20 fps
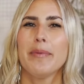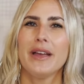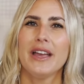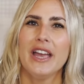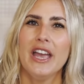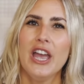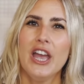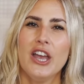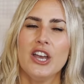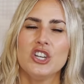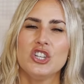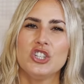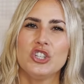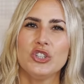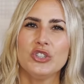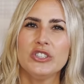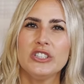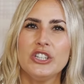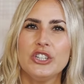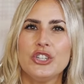but
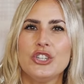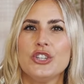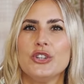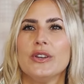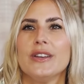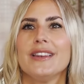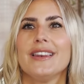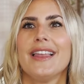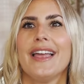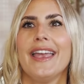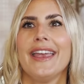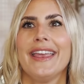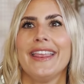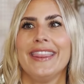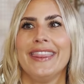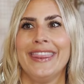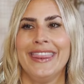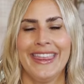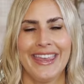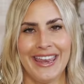shouldn't you do it
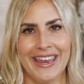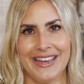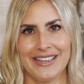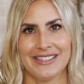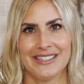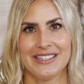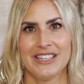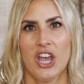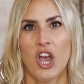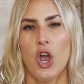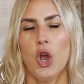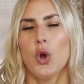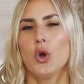like this?